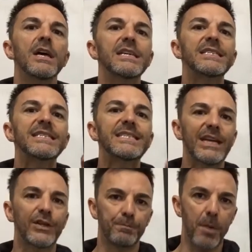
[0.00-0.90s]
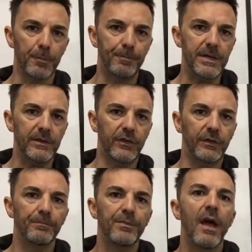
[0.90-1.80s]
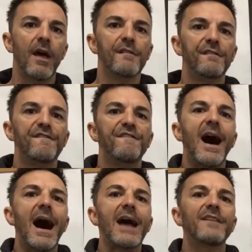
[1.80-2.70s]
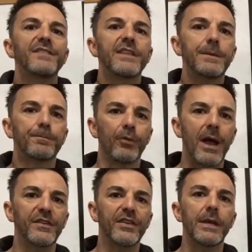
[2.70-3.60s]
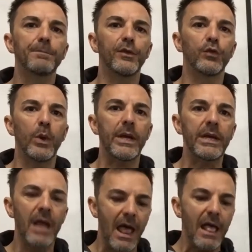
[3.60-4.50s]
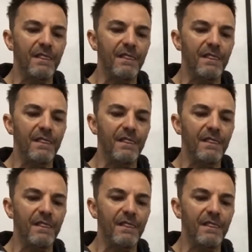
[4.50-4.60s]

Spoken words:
6 burpees, 5 deep breaths in between.